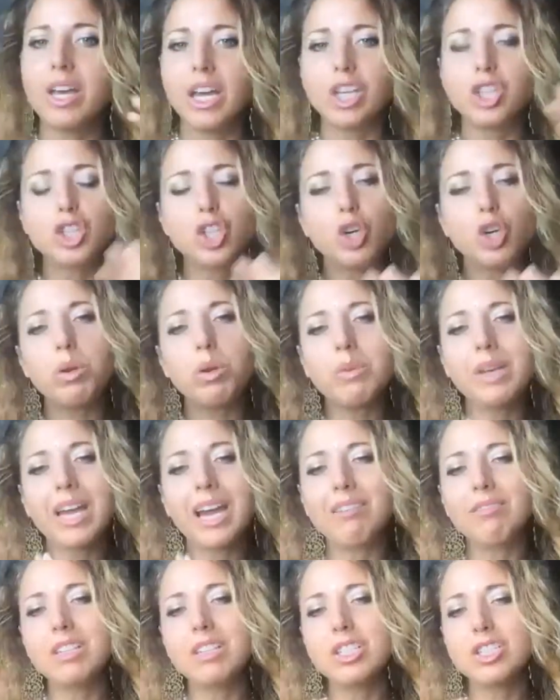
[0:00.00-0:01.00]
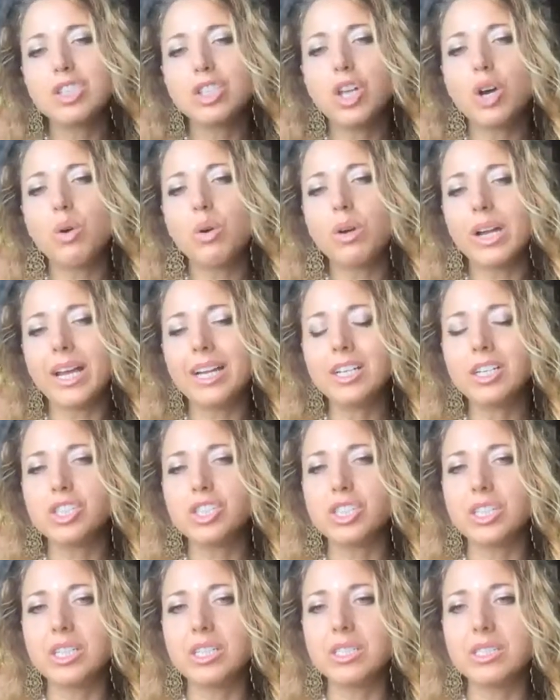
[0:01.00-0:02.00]
And so when we have these lower
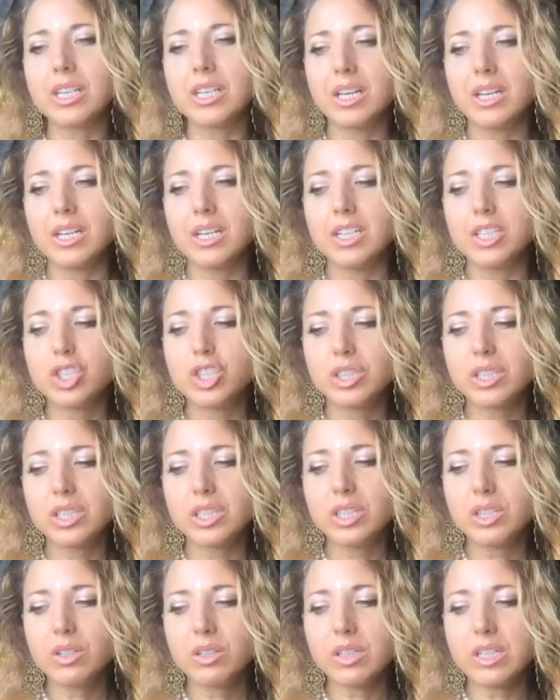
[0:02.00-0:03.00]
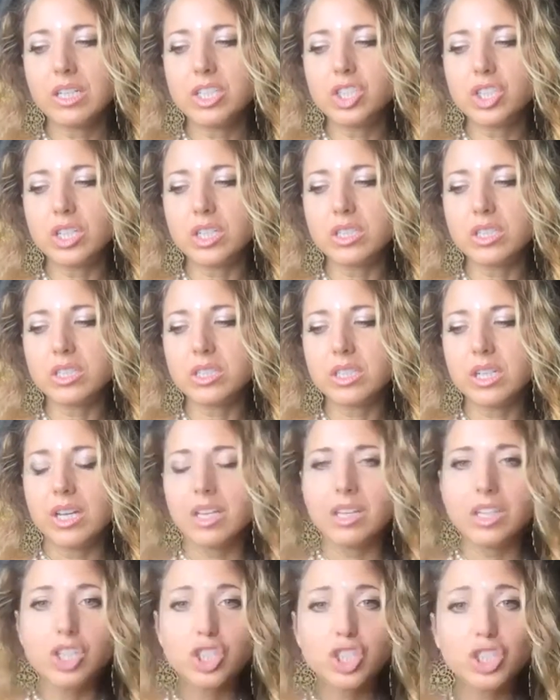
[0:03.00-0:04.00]
energies, it's literally just
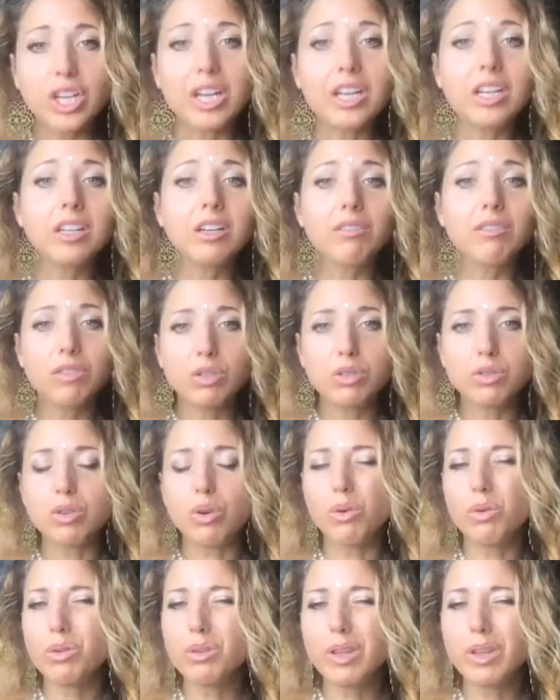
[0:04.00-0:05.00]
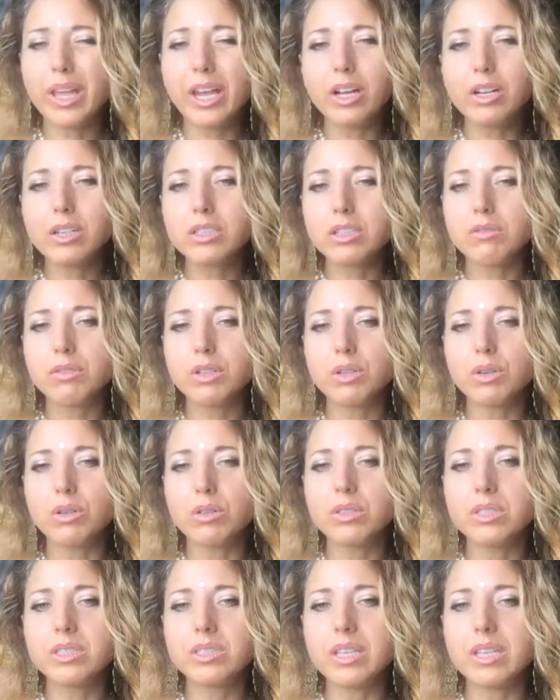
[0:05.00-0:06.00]
the shedding of those old layers of your
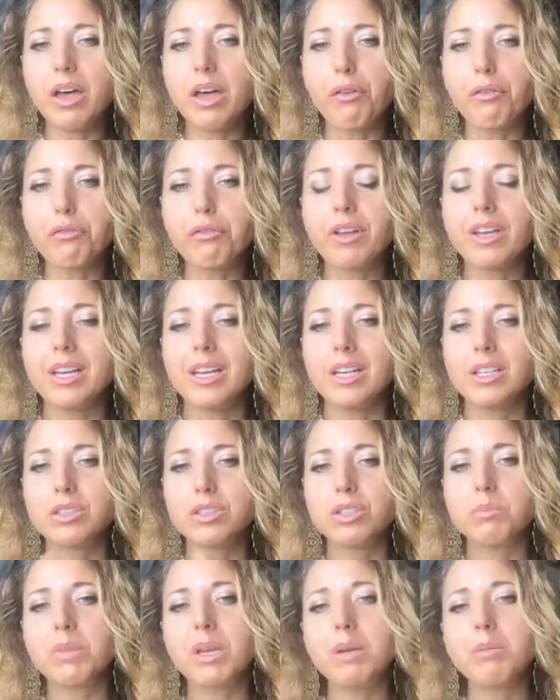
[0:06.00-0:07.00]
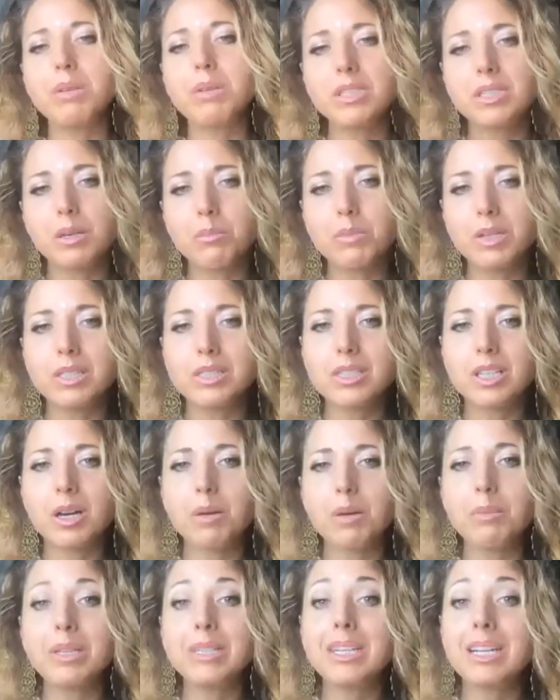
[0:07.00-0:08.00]
old self. And so maybe somebody's
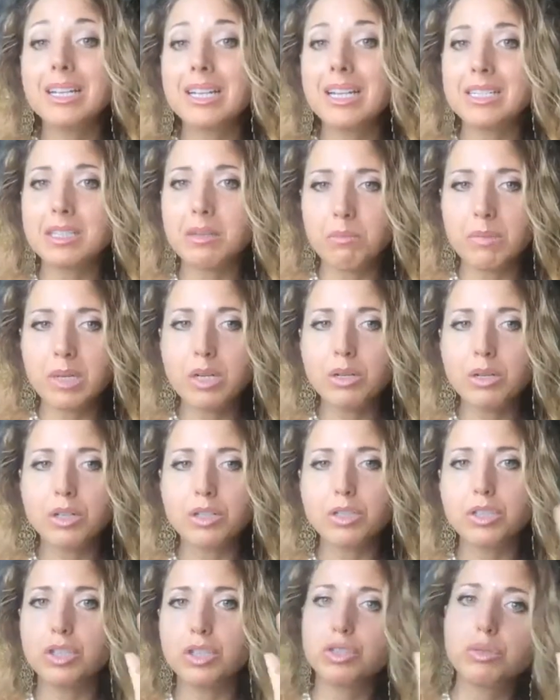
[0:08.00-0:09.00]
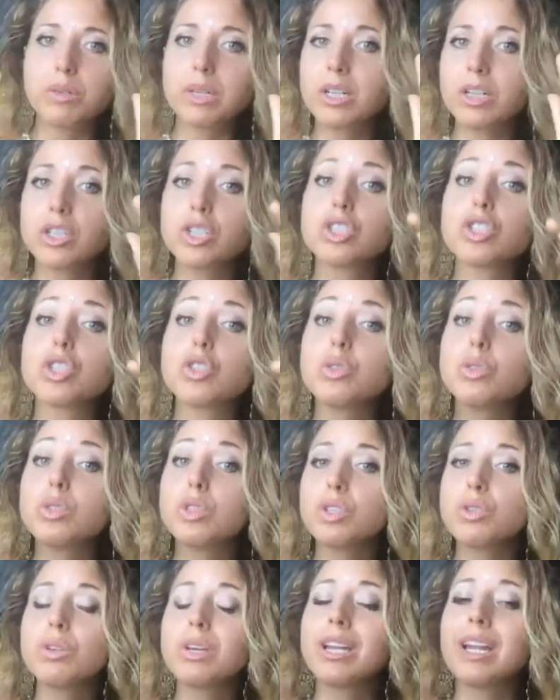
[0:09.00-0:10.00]
coming in as a mirror to trigger so
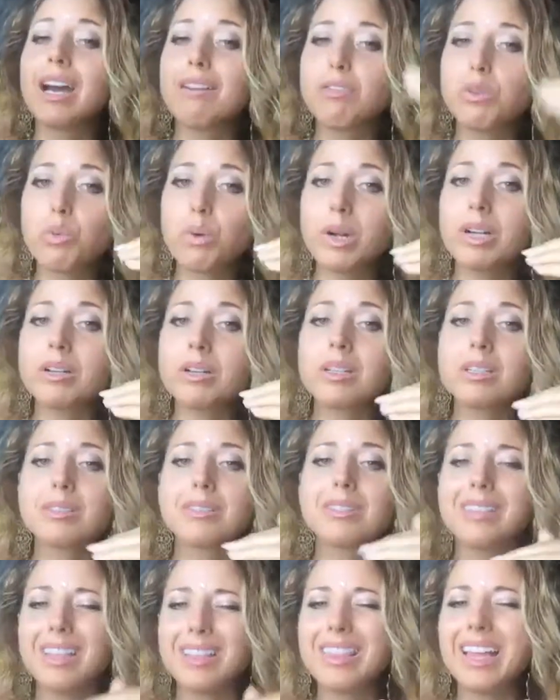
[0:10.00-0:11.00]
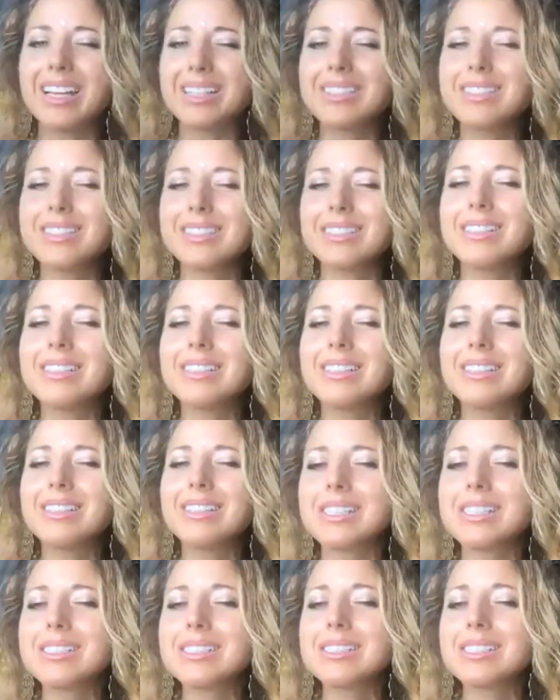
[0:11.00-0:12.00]
you could have awareness that that still
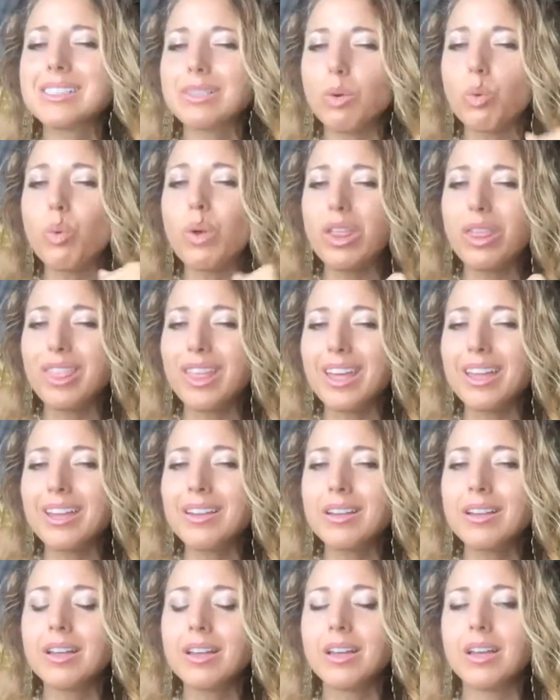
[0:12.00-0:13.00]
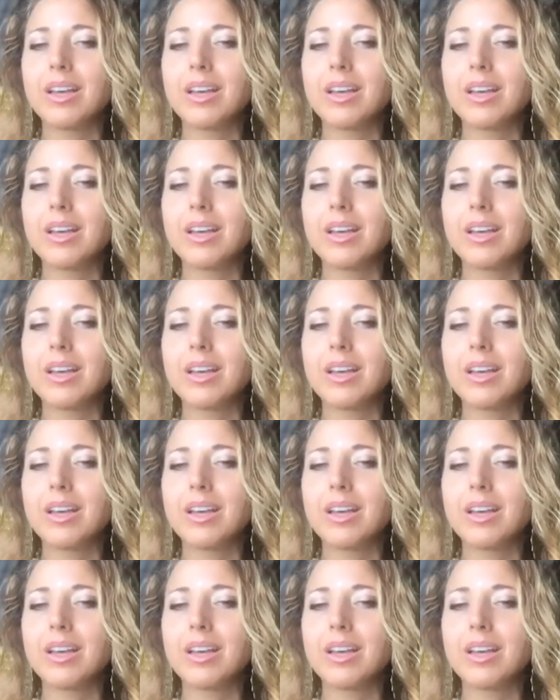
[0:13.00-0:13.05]
exists within.